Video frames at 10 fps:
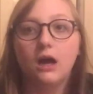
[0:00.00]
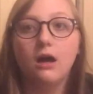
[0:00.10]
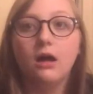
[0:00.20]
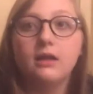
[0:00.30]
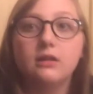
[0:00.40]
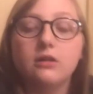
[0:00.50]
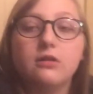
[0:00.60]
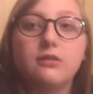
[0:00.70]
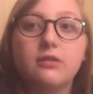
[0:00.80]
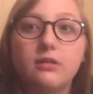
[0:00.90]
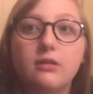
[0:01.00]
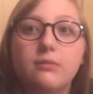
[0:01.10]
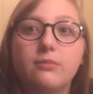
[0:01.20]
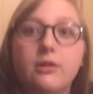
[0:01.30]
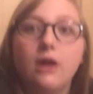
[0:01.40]
I learn
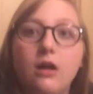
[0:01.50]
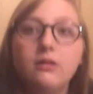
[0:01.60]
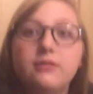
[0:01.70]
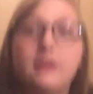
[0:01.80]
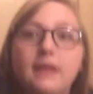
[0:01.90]
some songs